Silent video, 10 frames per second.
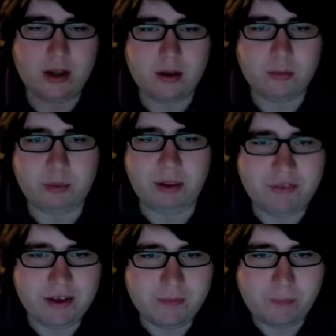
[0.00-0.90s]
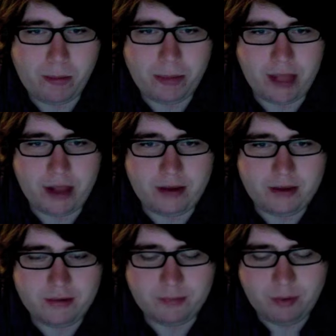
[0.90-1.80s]
Bluffing
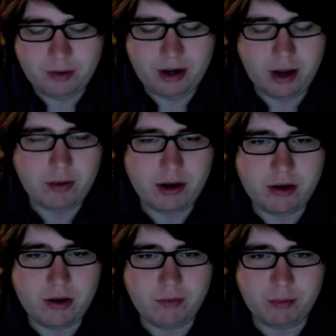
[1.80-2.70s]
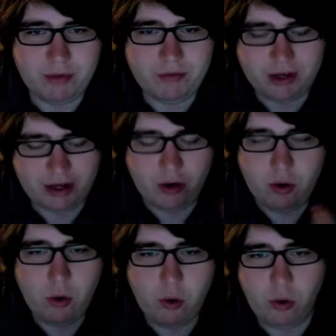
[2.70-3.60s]
is important. I'm going to go over bluffing in a
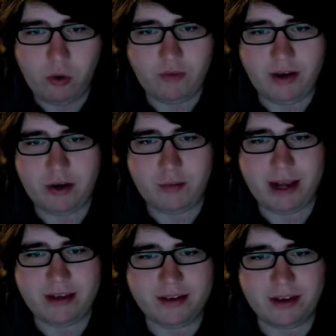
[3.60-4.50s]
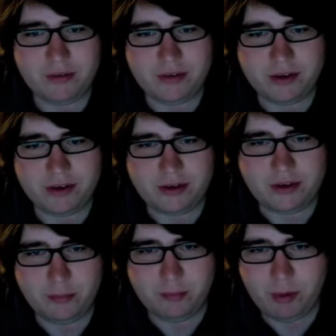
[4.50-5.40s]
whole video by itself, because it's
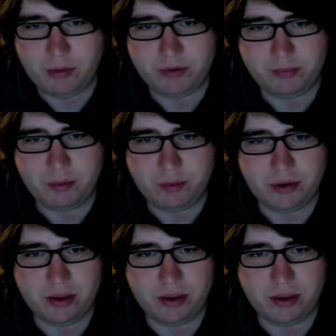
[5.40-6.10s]
the most important